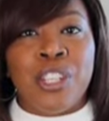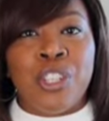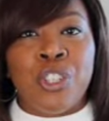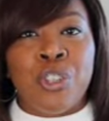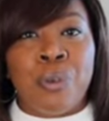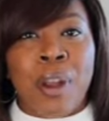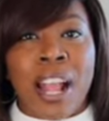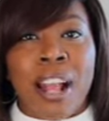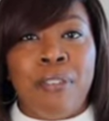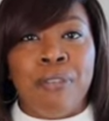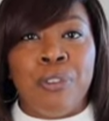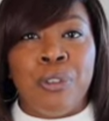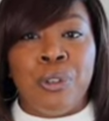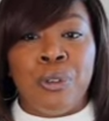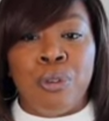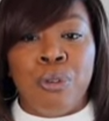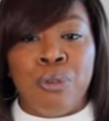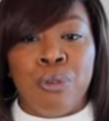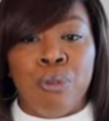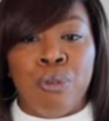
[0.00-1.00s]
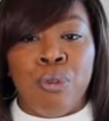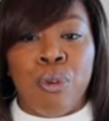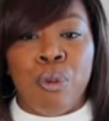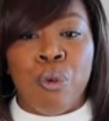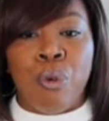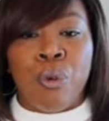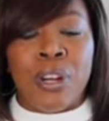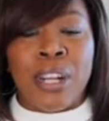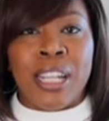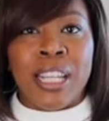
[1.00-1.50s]
travel
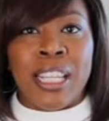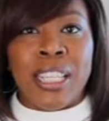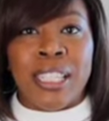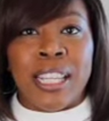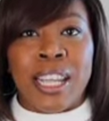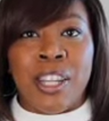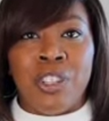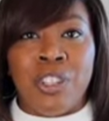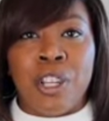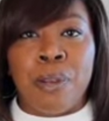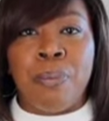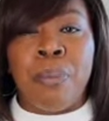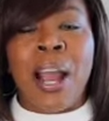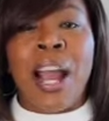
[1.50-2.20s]
organization